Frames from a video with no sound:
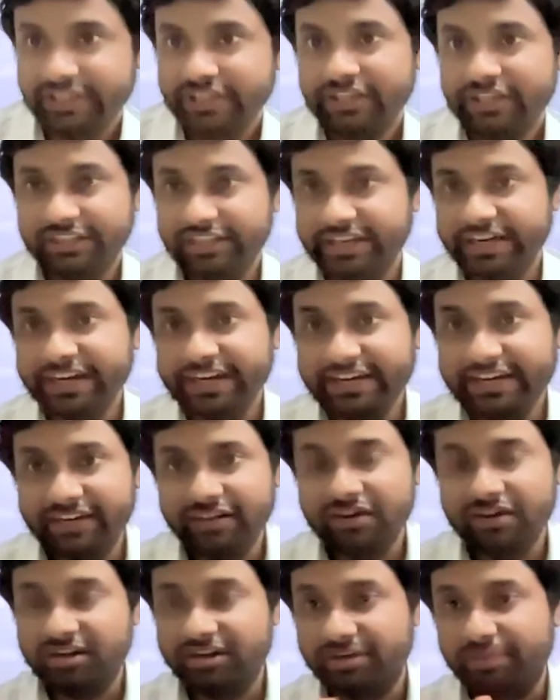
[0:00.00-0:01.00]
they need
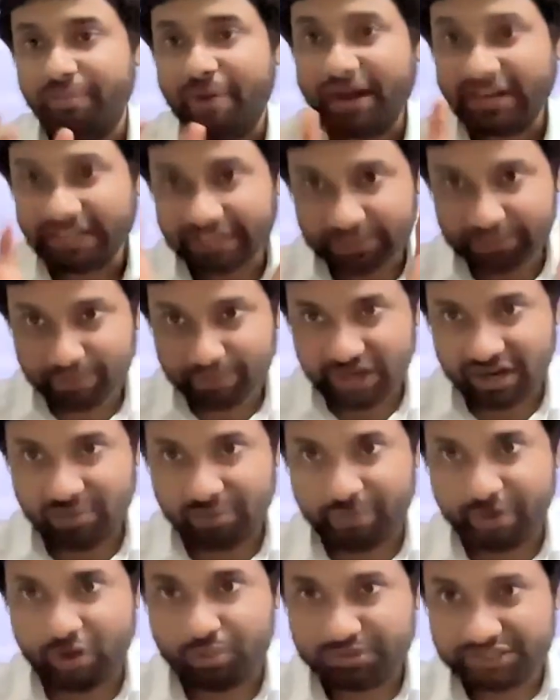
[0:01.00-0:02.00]
a multiple
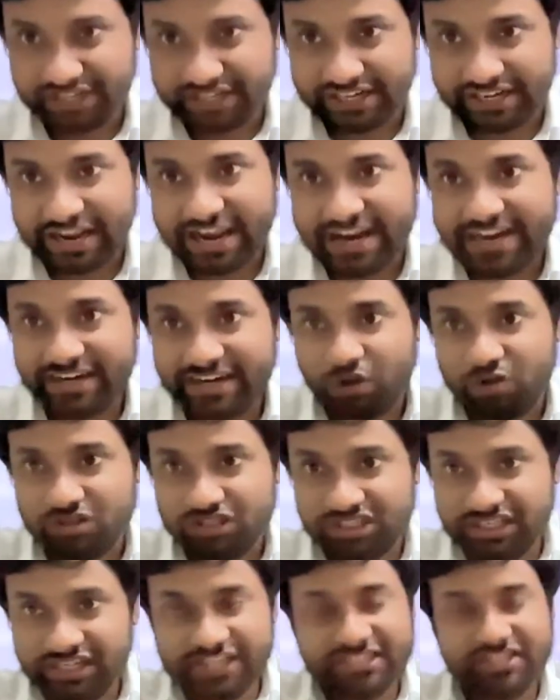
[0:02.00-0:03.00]
number of satellite
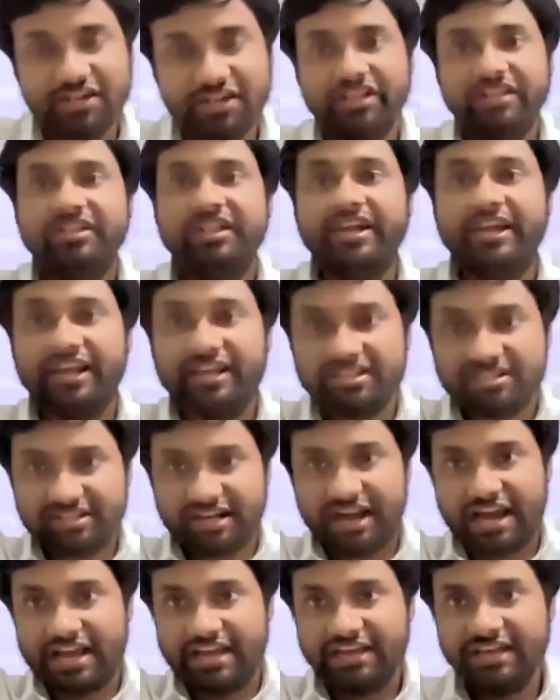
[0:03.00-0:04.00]
constellation in the
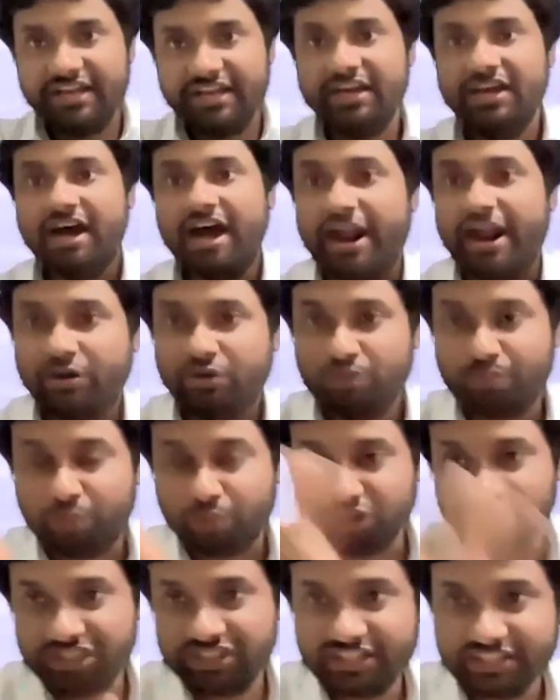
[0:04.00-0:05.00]
sky to
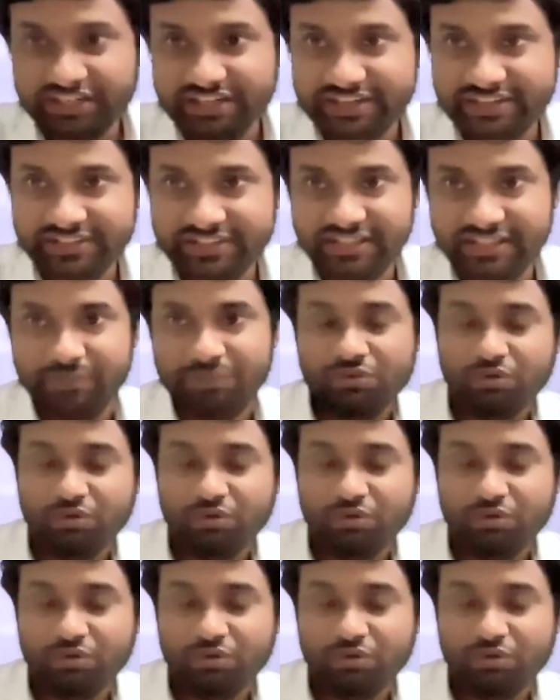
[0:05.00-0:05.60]
position itself.